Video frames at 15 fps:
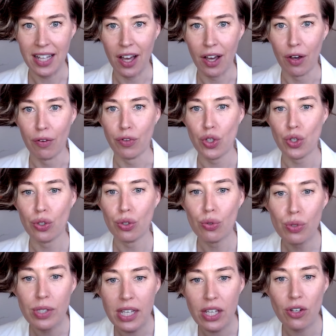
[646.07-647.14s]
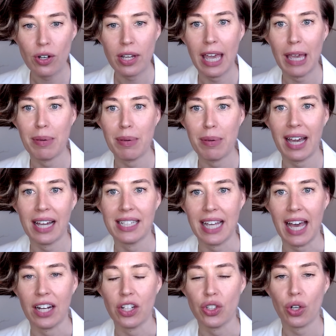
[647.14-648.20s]
of using your KPI
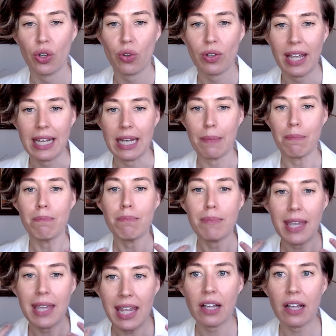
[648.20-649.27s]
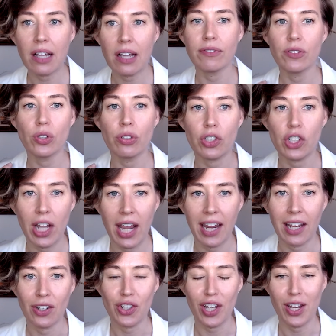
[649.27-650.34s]
data to create meaningful
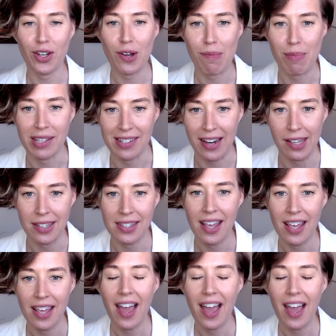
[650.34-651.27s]
change in your business,